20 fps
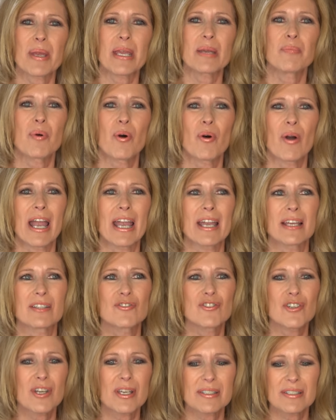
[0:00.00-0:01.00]
people,
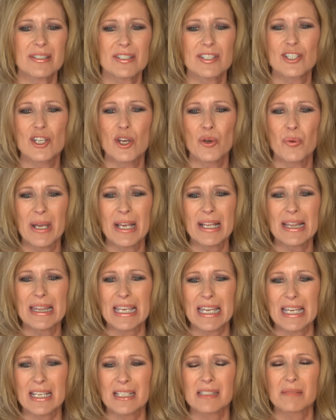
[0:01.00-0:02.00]
and just doing
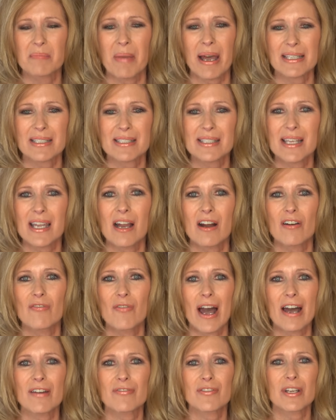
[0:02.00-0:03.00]
things
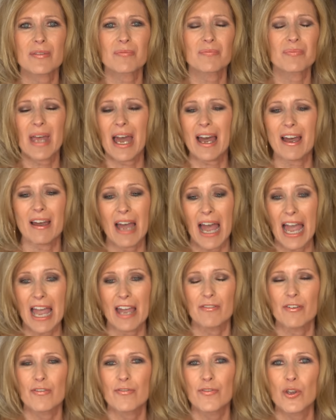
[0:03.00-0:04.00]
myself, I
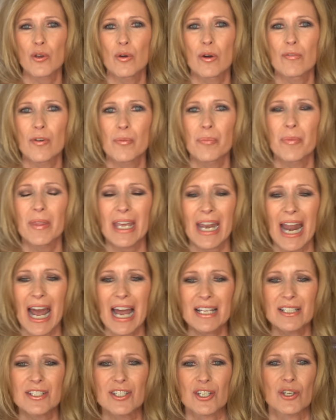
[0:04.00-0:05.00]
have a few of them that
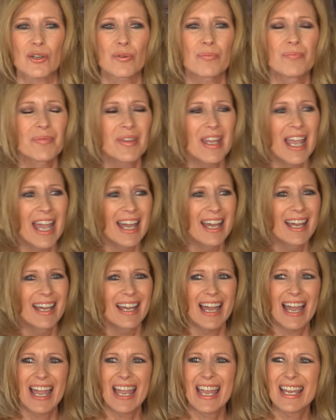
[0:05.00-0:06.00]
I do.
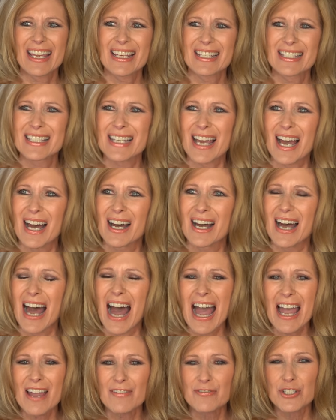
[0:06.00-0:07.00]
And
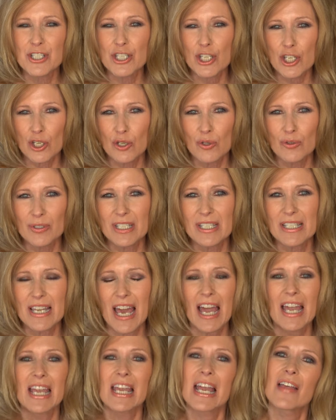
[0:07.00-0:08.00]
I have two
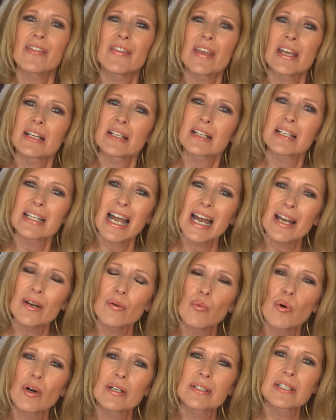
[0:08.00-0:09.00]
today, and then
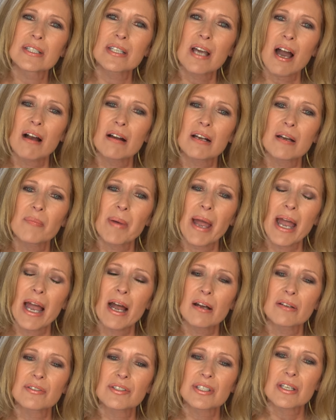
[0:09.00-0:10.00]
kind of wanted to talk
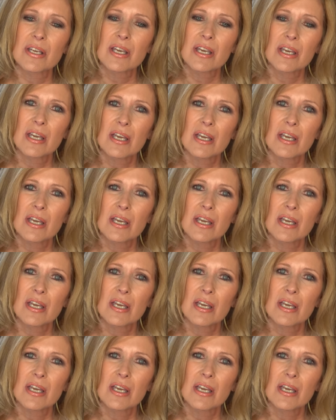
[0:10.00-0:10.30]
about